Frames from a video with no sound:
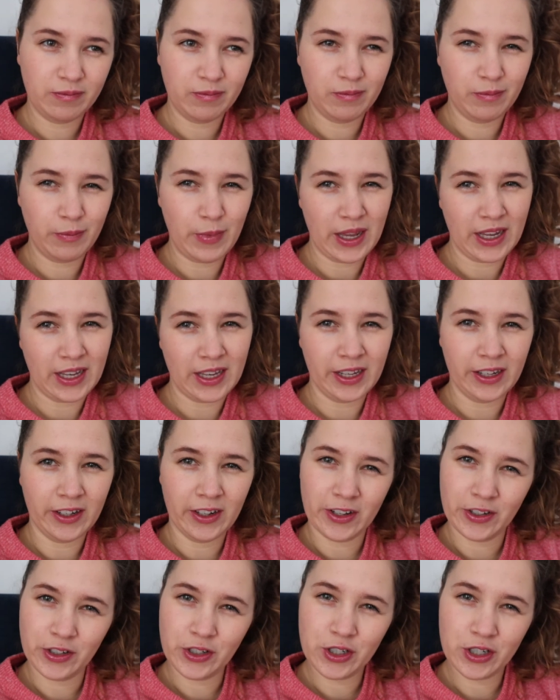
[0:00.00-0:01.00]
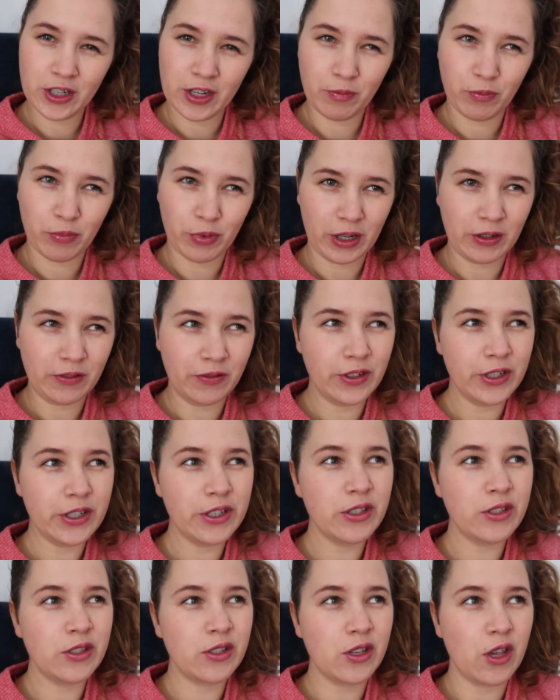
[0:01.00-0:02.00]
making lunch than
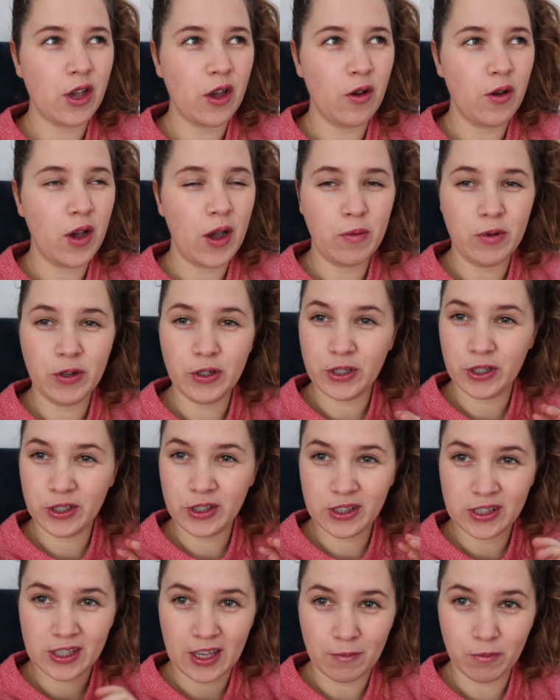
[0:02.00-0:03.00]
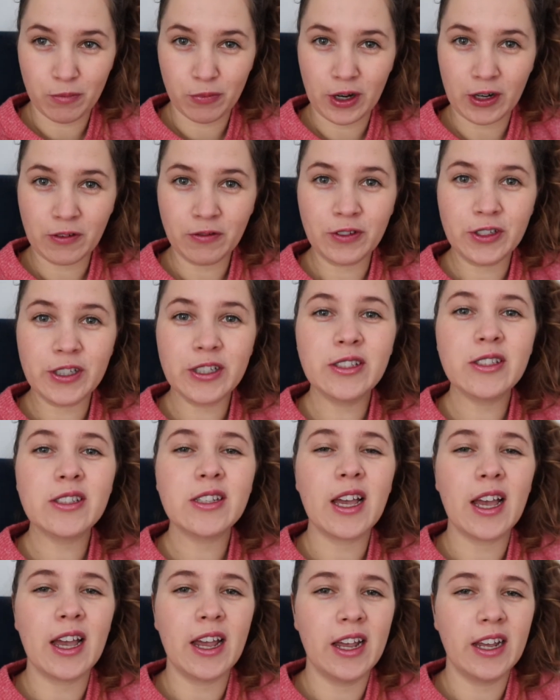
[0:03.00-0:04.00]
breakfast, so I will just skip breakfast
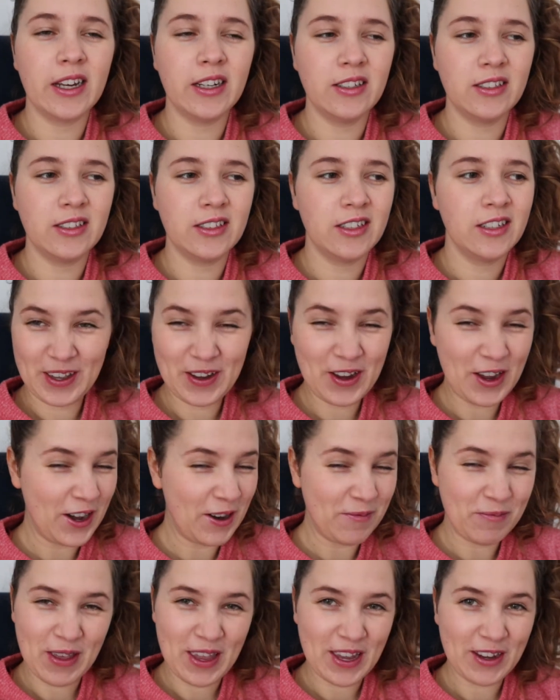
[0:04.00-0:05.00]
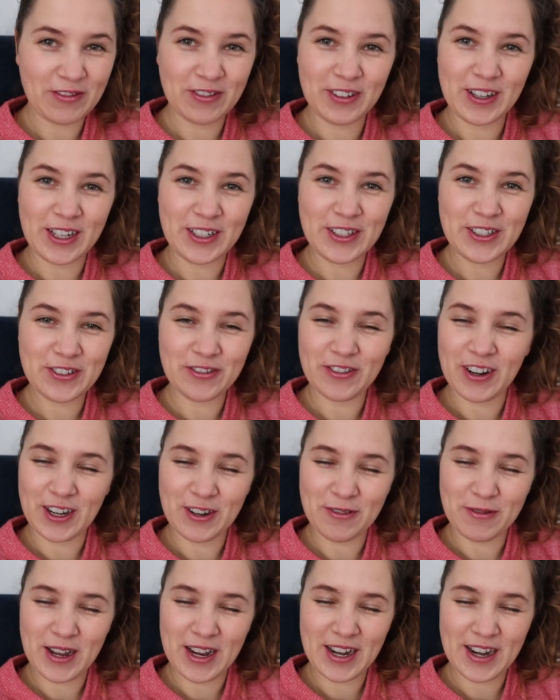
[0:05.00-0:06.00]
and I'm gonna make lunch right
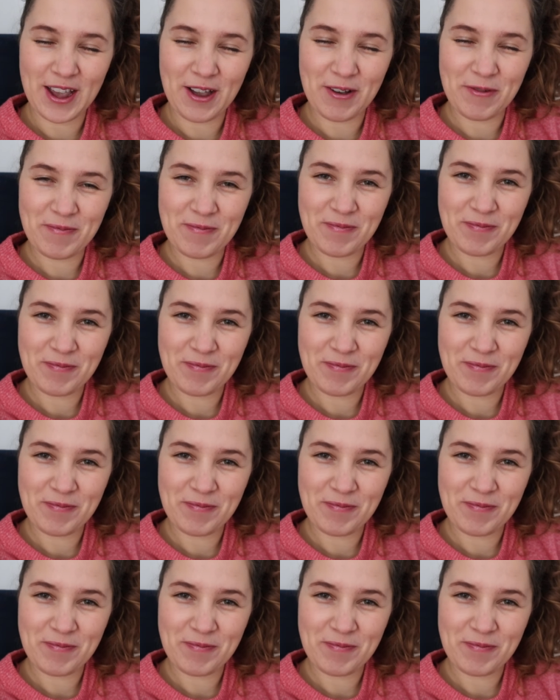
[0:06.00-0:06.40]
away now.